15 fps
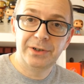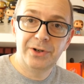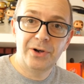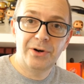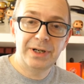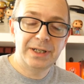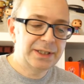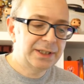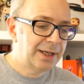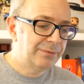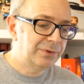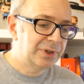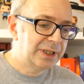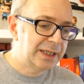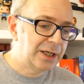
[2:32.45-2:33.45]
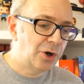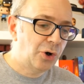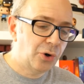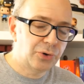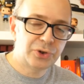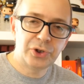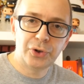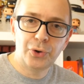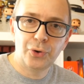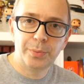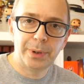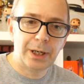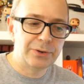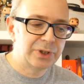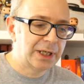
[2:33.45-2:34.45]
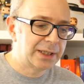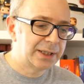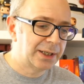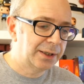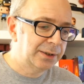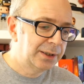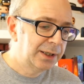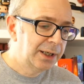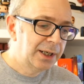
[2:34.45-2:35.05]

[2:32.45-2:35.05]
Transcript: nine seventy octa-core processor,